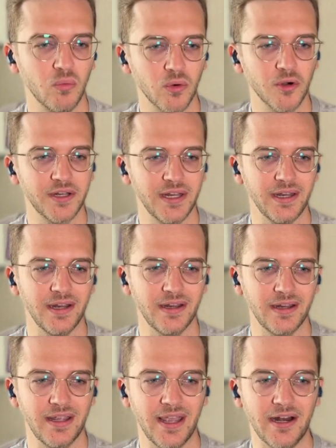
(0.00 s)
we're
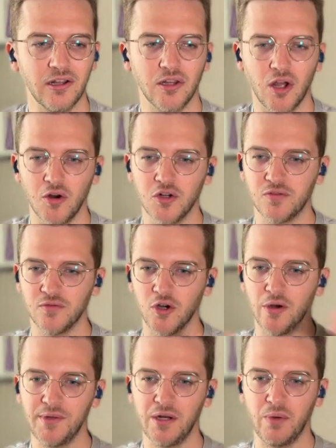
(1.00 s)
working in a large
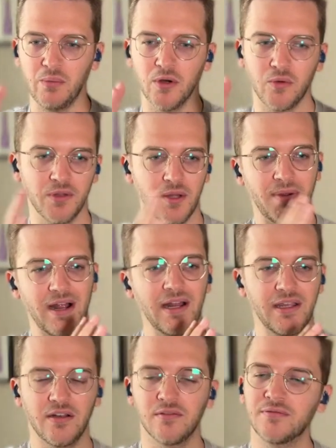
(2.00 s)
firm, you know, we work with a
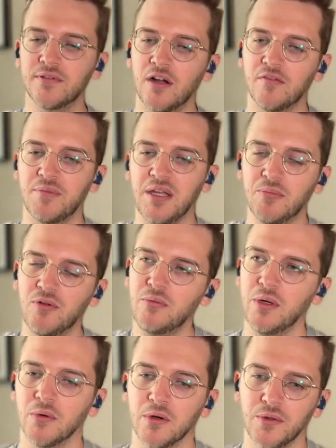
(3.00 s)
pocket of
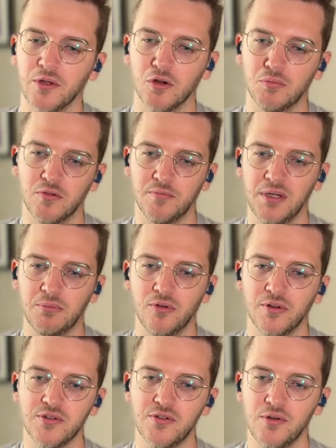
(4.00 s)
people. We work with a group of
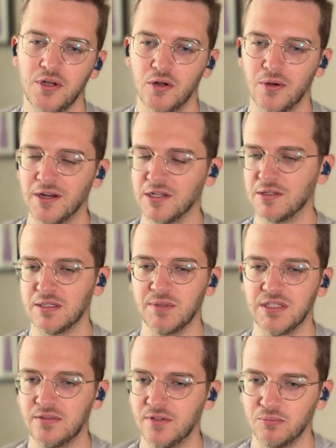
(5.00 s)
people in a studio on a
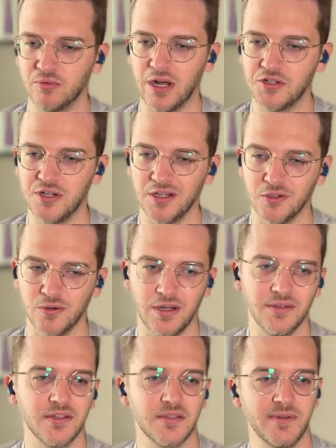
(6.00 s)
specific project or
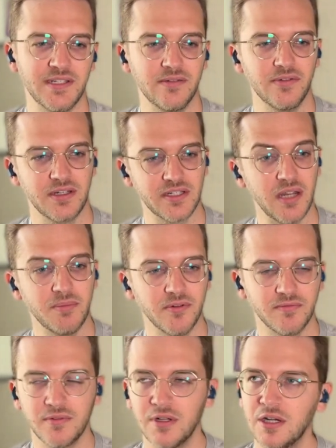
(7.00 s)
on a specific
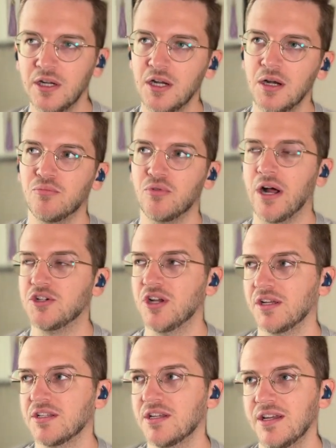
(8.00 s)
type of
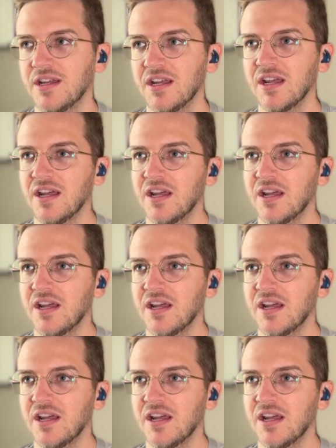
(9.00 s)
project.